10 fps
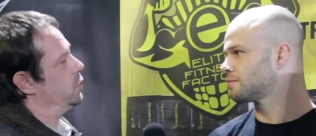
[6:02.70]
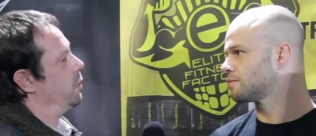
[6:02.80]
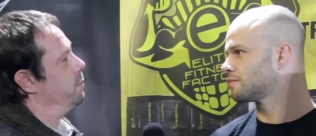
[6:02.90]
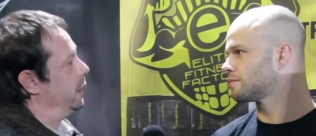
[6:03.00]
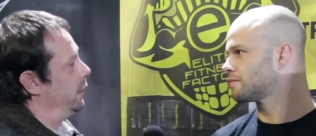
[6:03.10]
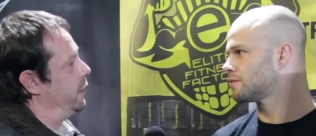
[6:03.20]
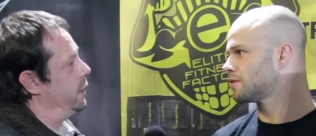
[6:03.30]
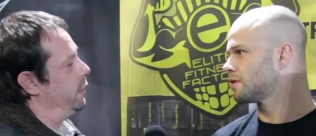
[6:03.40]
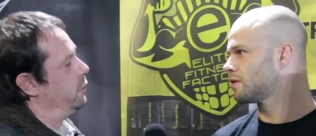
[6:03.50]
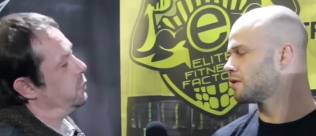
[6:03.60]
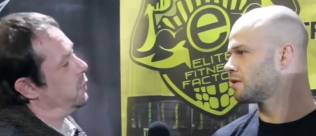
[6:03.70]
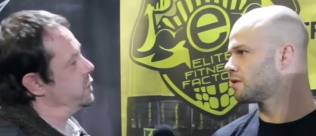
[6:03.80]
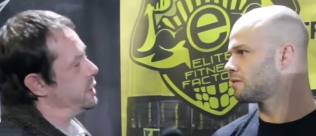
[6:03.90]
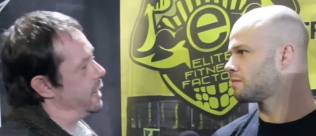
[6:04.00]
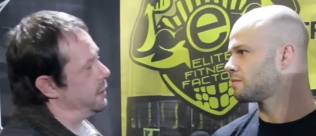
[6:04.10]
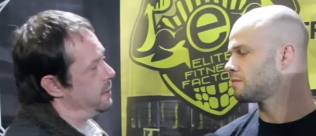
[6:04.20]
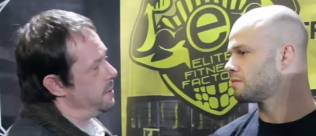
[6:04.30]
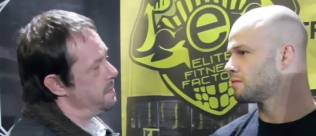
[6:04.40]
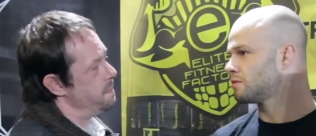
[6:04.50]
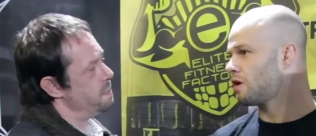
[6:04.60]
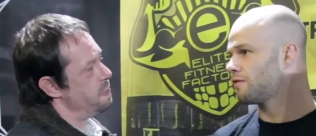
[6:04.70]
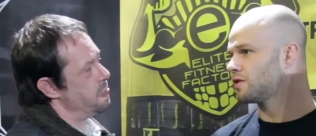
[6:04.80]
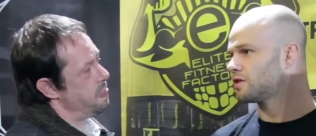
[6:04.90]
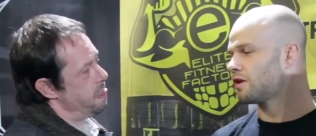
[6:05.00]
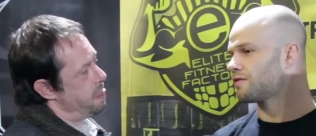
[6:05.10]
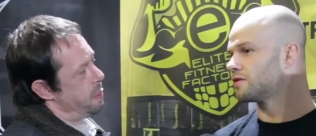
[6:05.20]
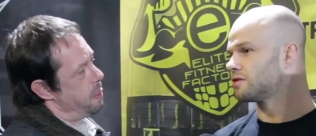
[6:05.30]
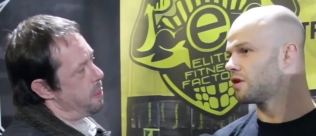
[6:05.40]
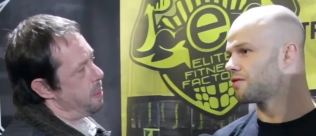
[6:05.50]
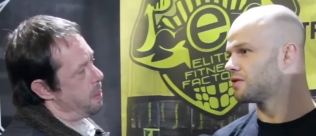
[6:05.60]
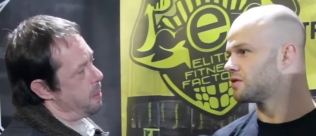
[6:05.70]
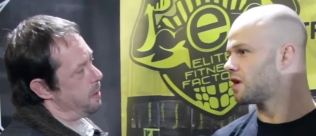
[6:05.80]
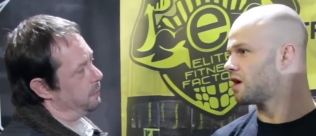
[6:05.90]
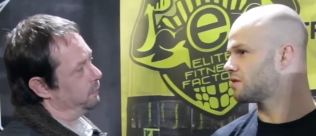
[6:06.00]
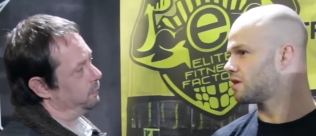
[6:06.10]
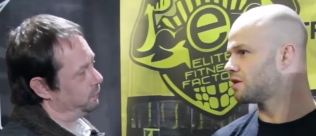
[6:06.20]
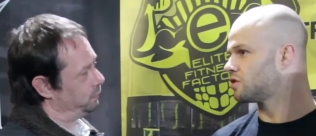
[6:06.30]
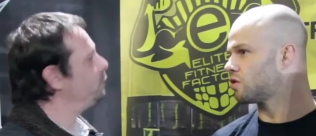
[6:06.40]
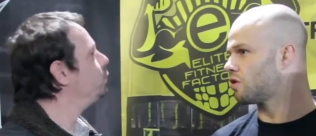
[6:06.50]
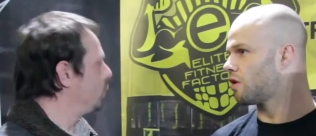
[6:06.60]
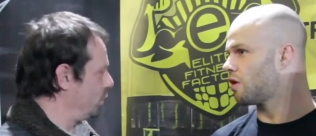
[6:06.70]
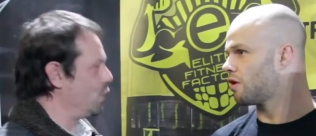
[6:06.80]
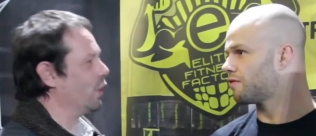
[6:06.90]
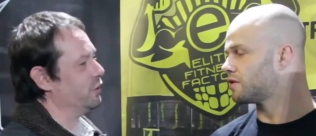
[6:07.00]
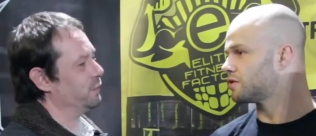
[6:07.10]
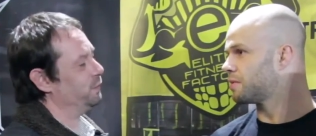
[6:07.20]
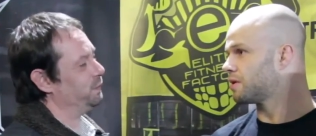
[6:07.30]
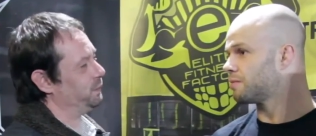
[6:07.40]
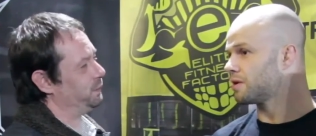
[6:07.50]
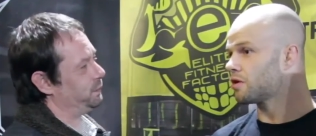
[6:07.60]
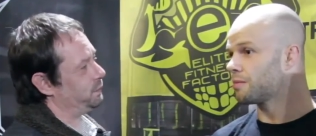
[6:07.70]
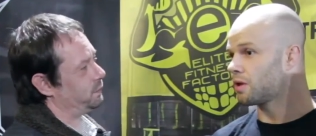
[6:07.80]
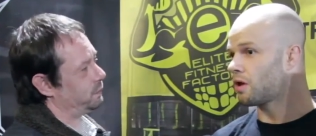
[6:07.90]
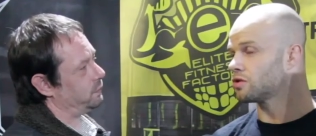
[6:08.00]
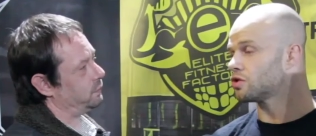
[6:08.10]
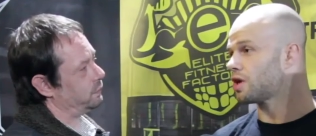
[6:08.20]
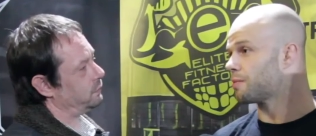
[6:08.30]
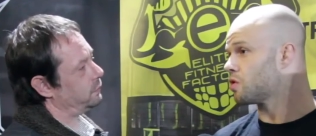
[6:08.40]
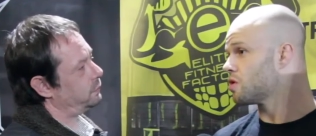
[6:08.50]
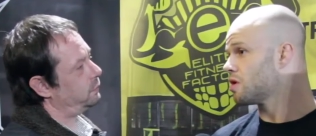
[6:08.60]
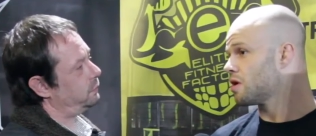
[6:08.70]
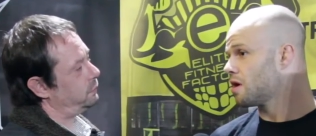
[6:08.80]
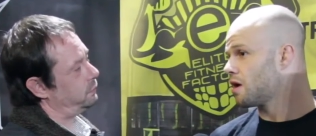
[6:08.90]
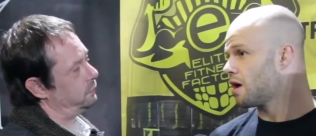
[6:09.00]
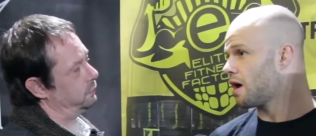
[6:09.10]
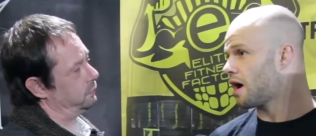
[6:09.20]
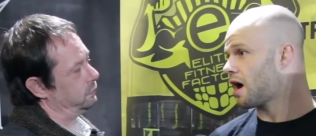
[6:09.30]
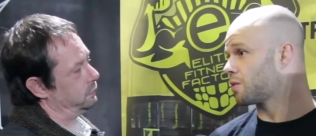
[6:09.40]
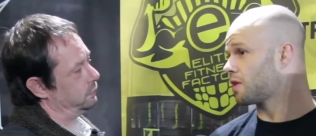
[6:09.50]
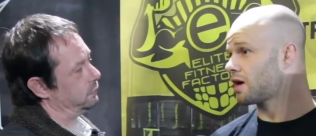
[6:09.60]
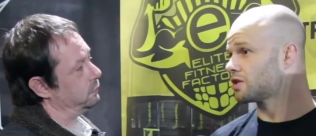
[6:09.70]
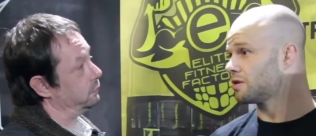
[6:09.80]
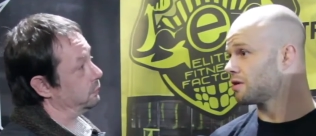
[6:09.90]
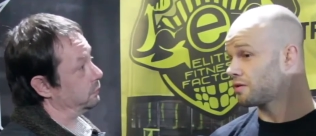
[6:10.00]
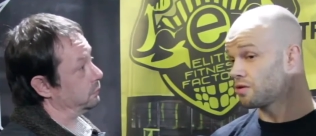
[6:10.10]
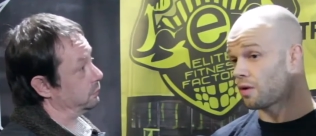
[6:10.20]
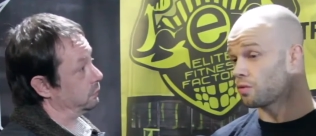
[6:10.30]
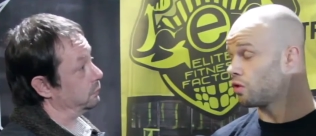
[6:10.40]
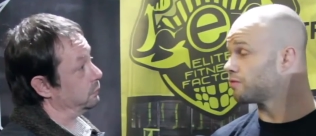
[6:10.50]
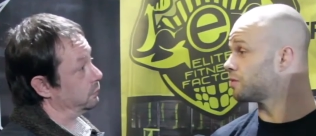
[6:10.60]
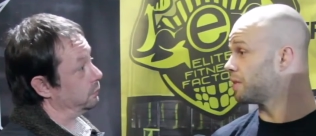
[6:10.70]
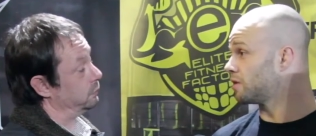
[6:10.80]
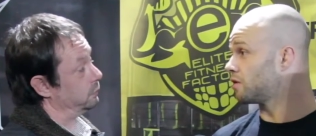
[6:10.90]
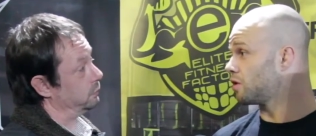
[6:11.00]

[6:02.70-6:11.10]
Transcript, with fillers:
Speaker 1: sort of middle of the year, towards the end? Obviously,
Speaker 2: nothing's nothing set set in stone or nothing's been been coming along just yet. But I would like to, uh, you know, I would love to be in